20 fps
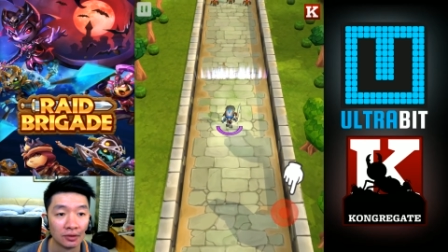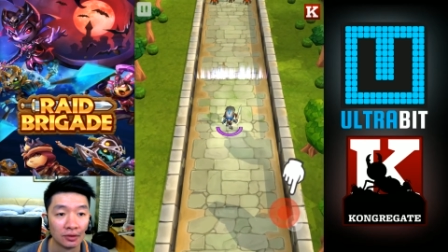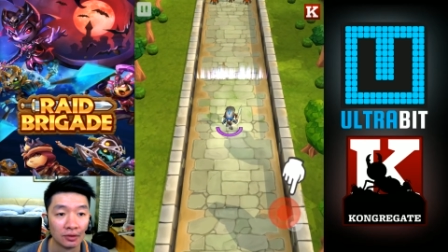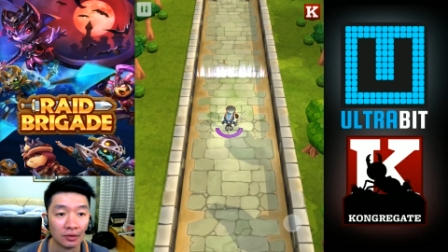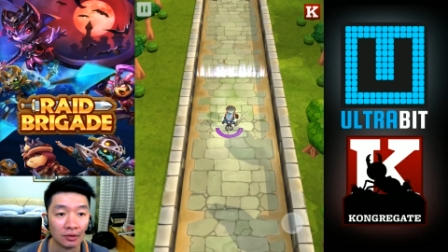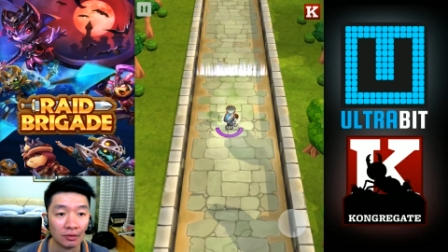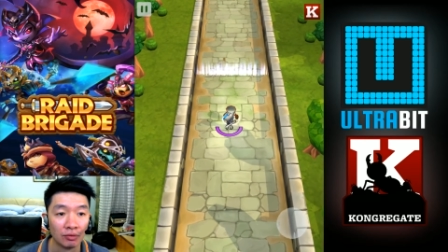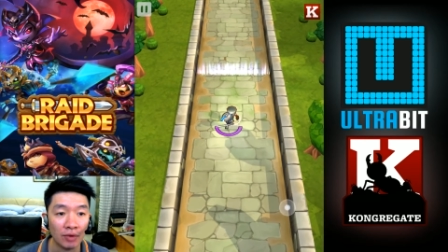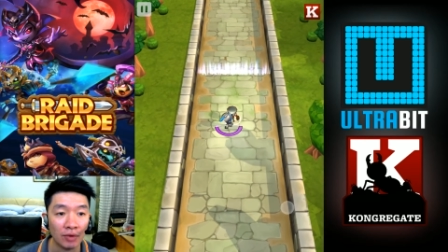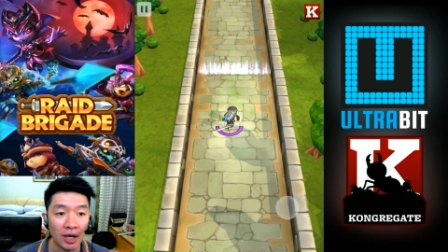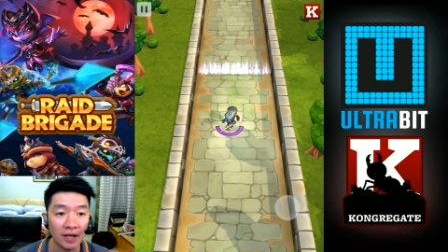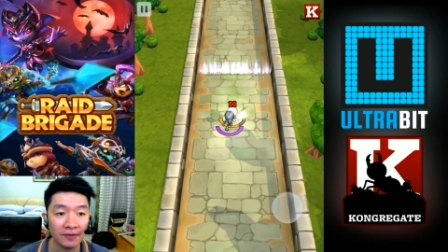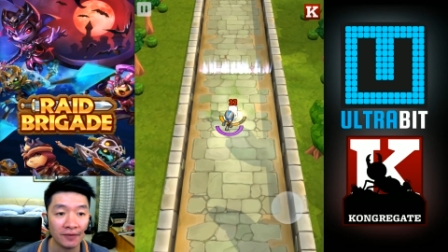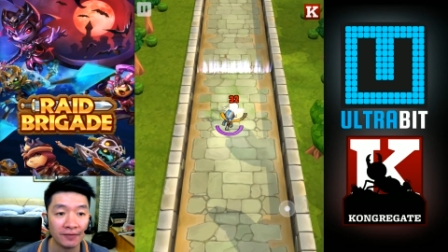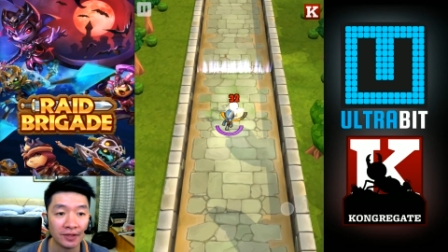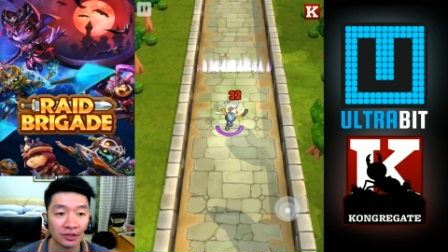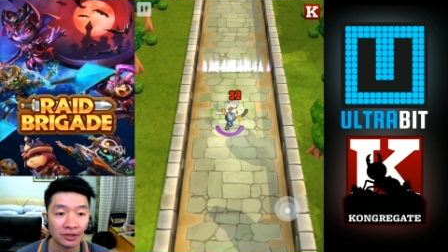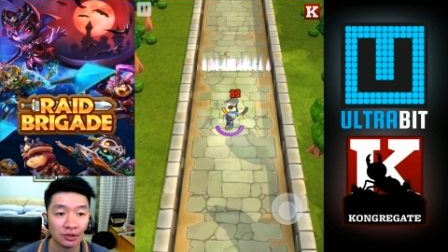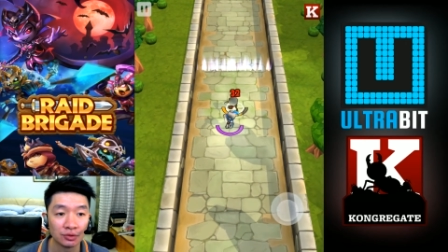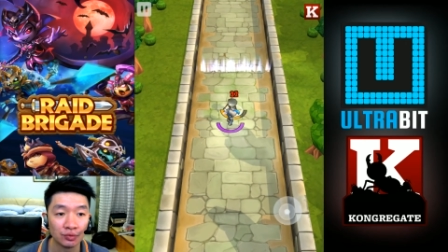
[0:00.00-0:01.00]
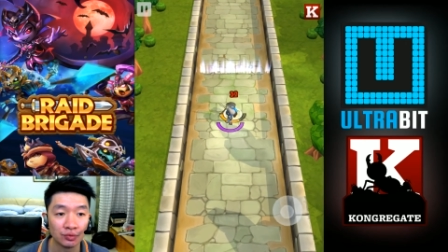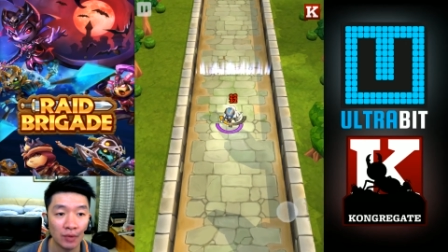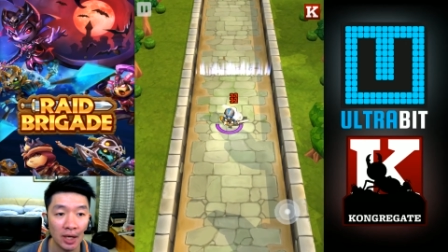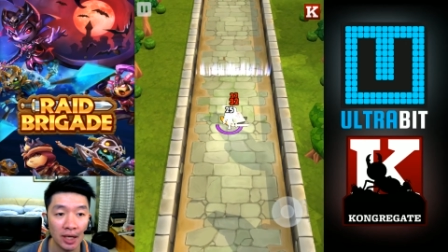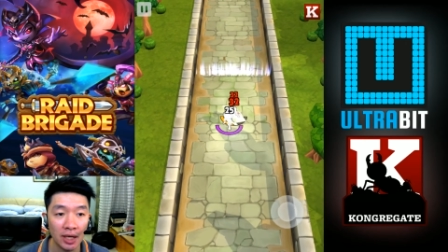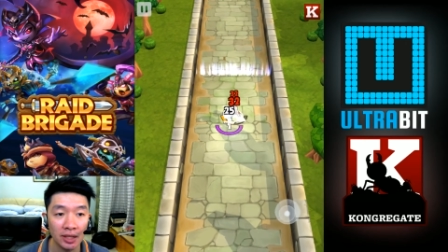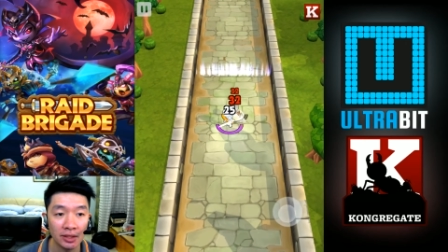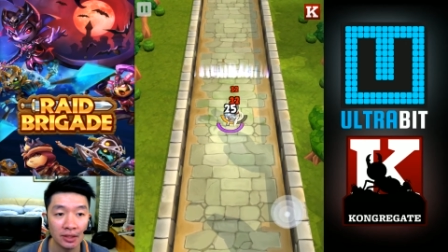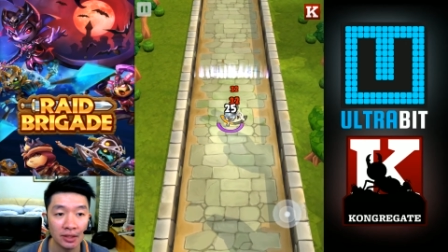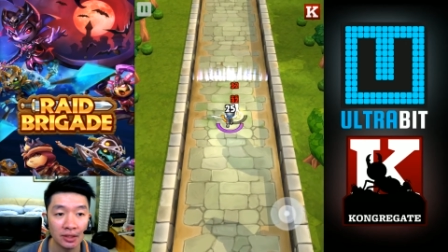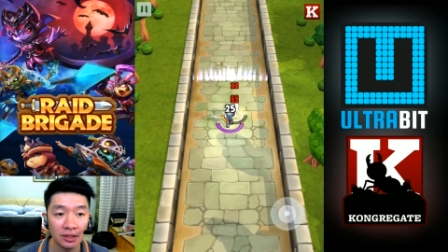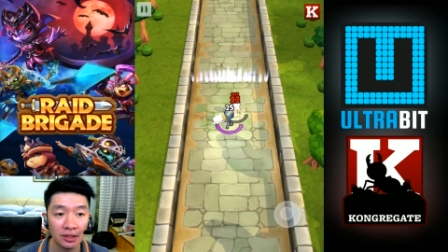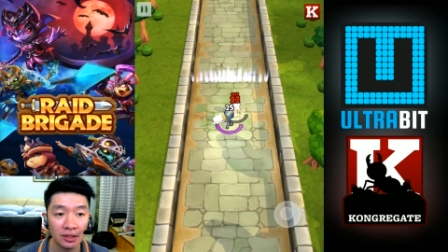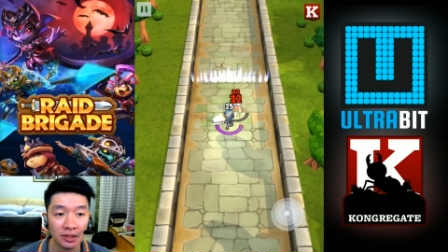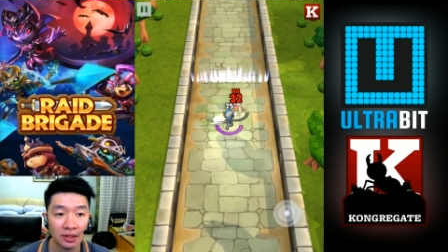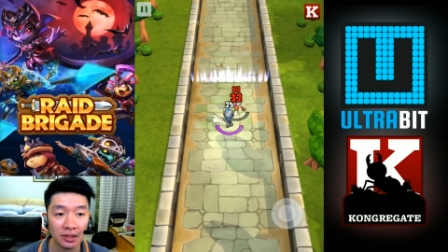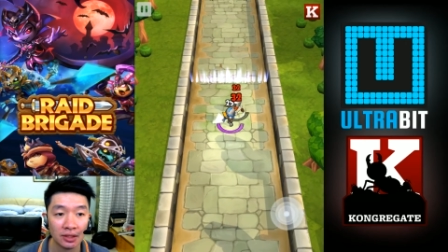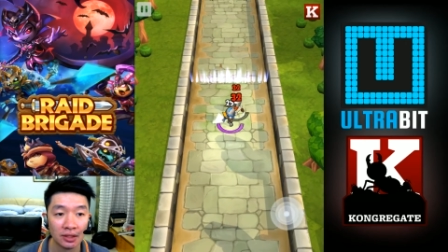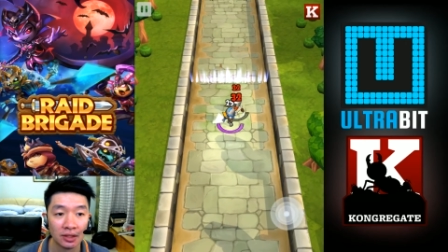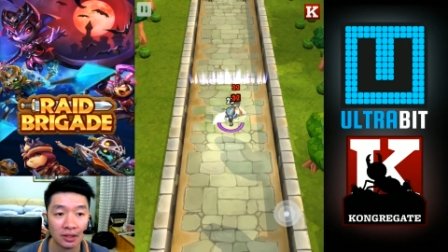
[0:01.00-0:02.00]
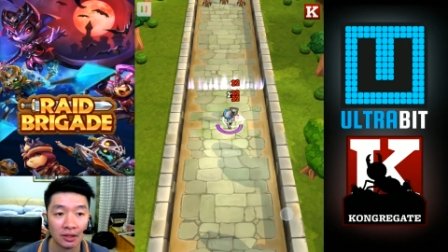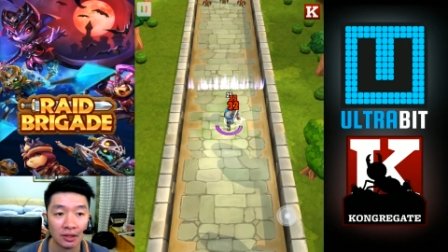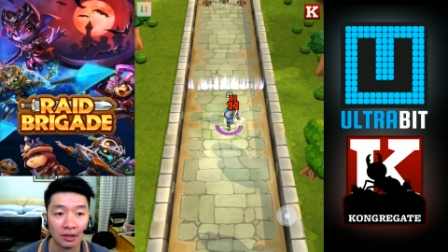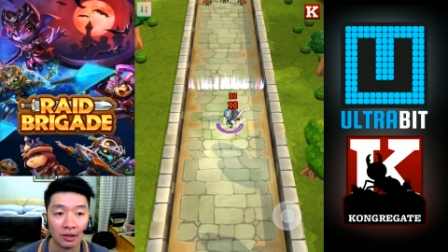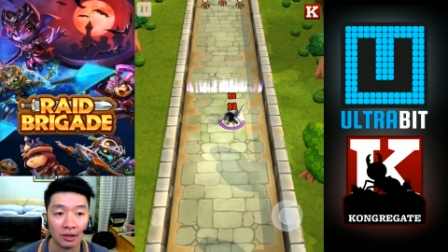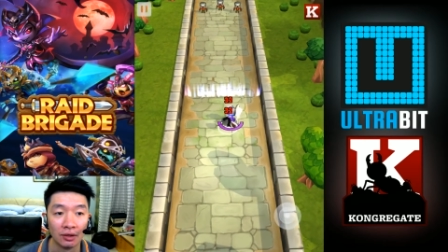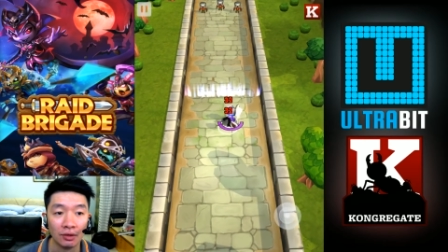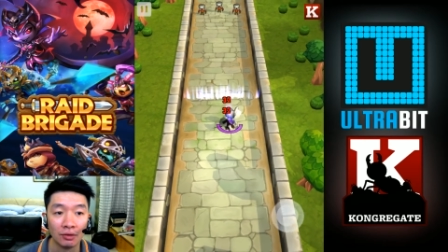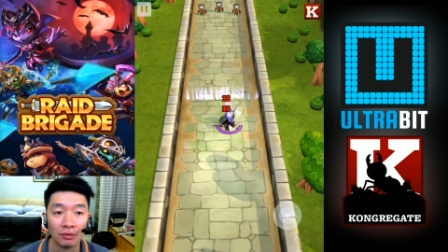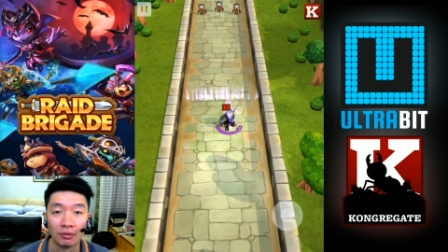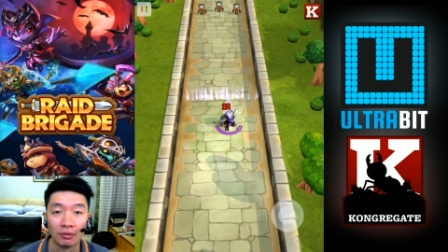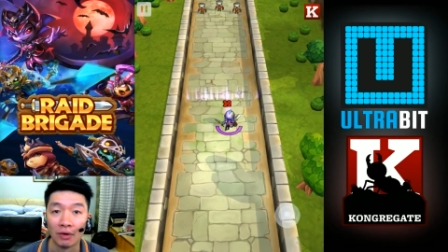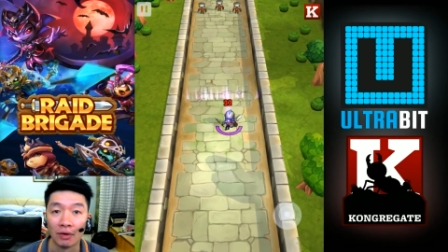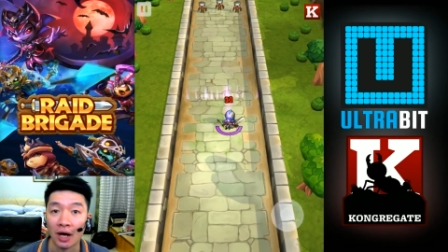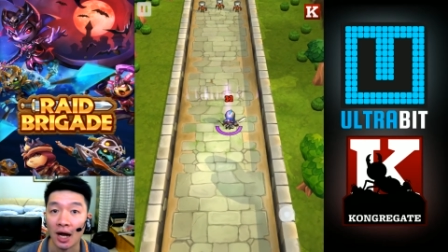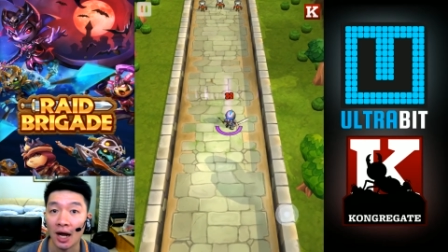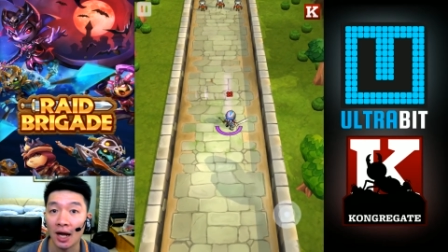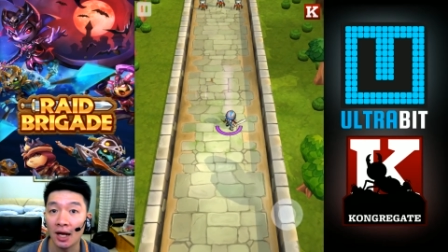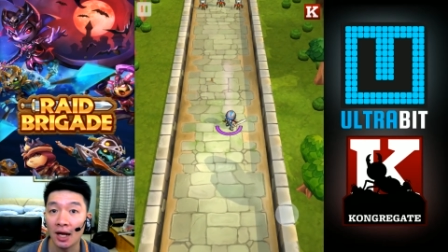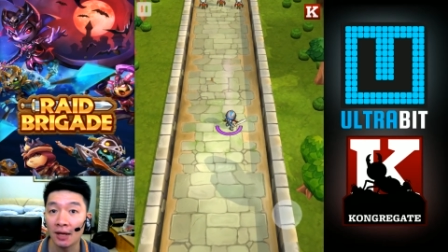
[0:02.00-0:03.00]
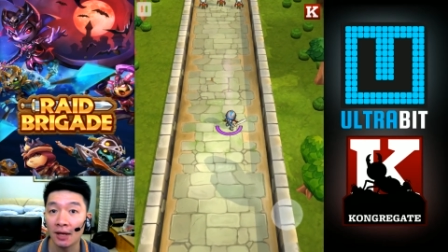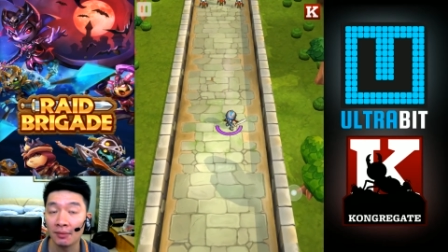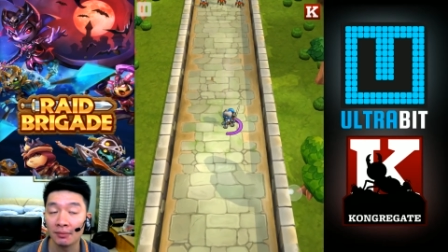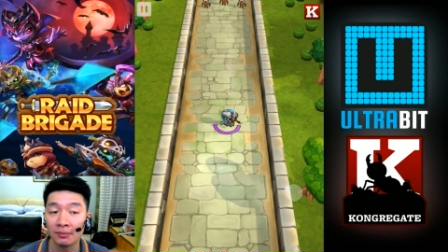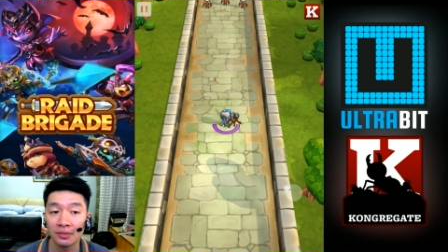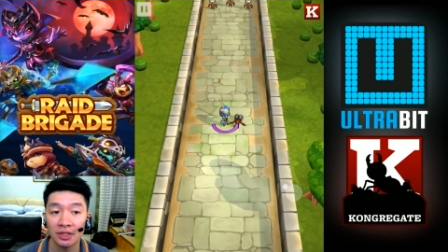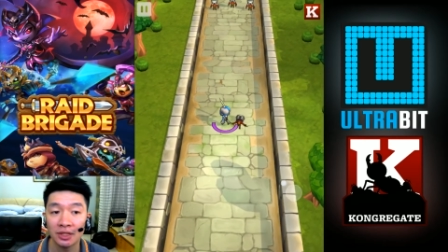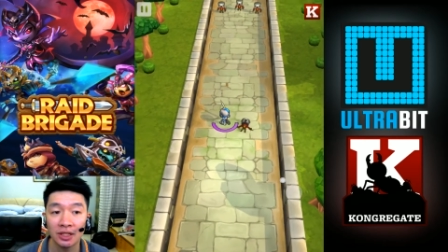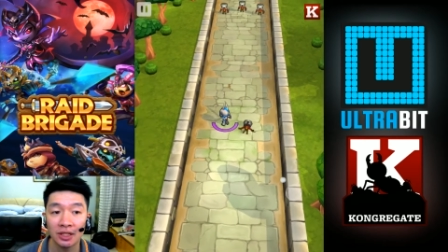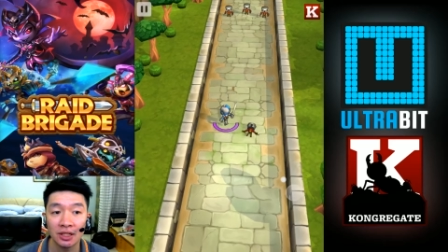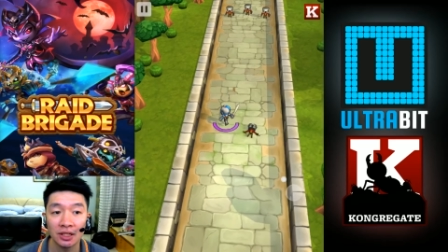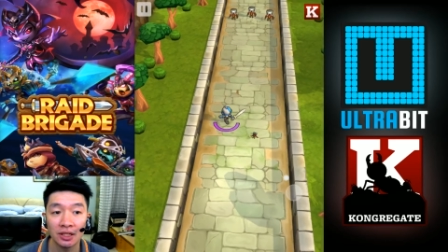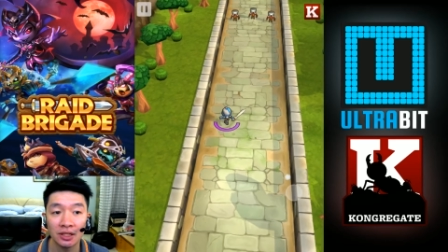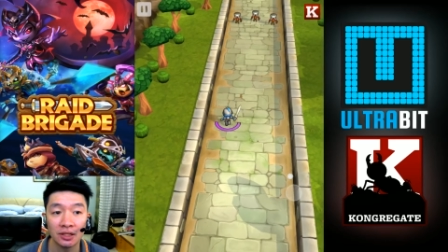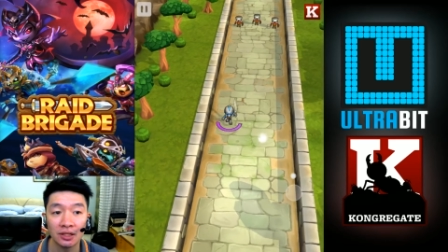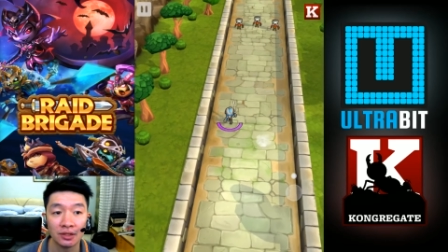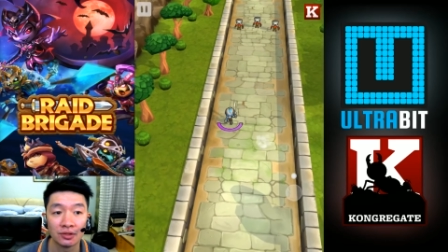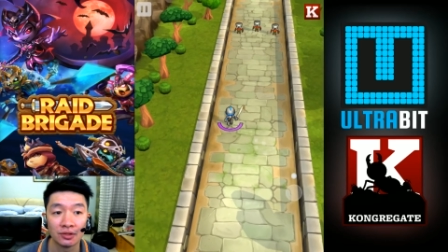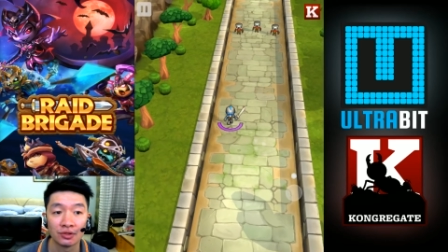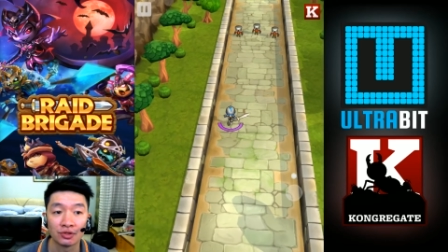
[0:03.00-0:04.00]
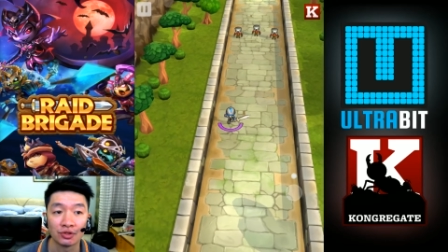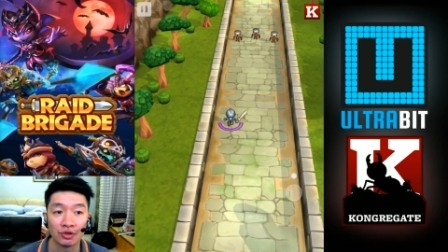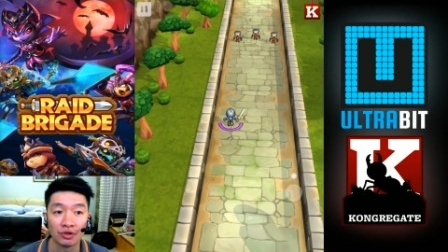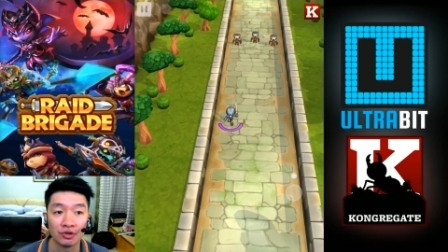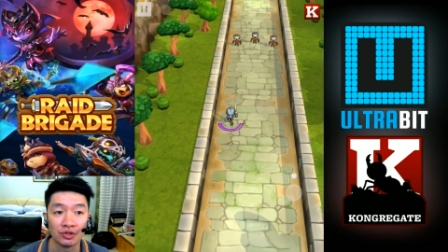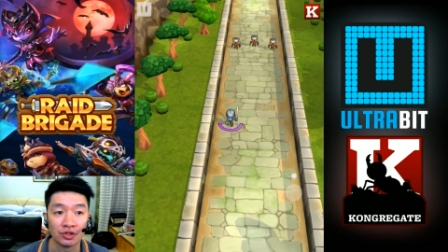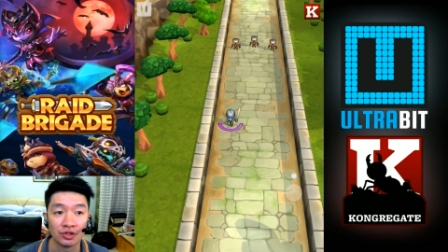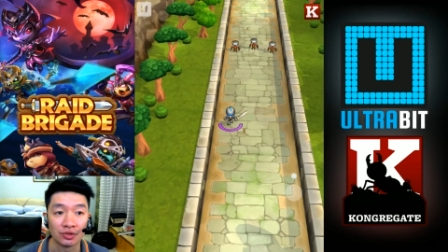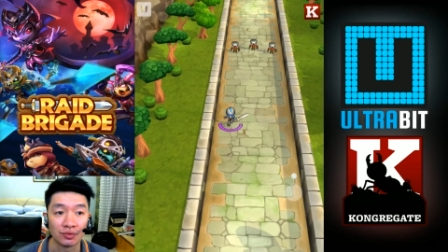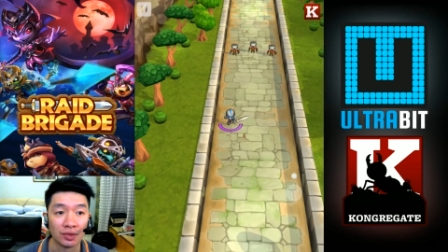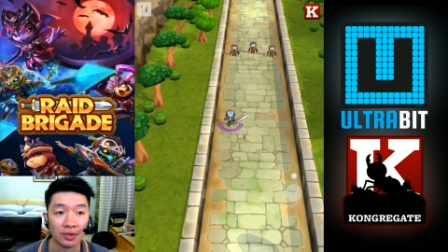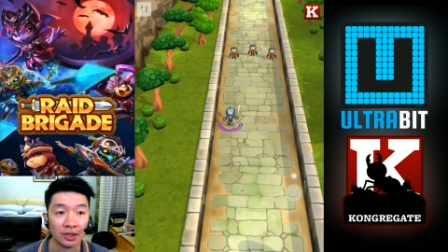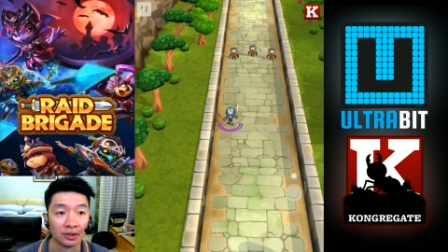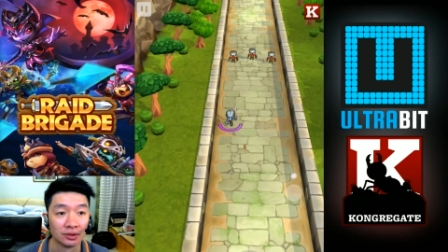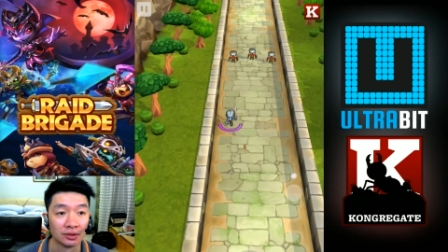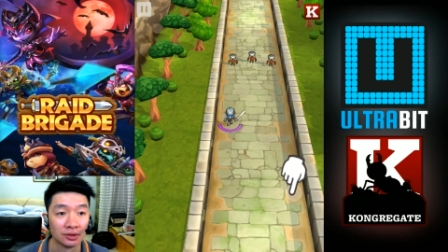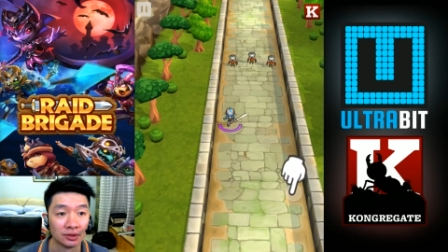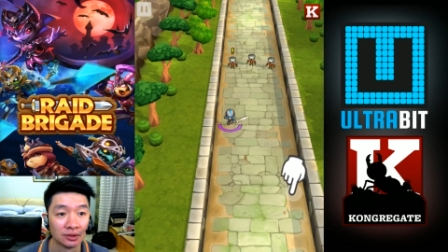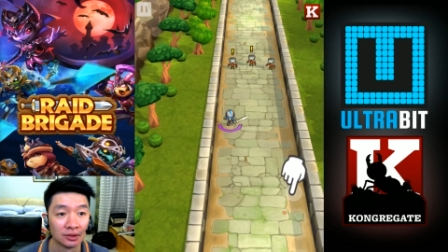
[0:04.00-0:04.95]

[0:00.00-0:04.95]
One versus one. Oh, I'm the strongest one.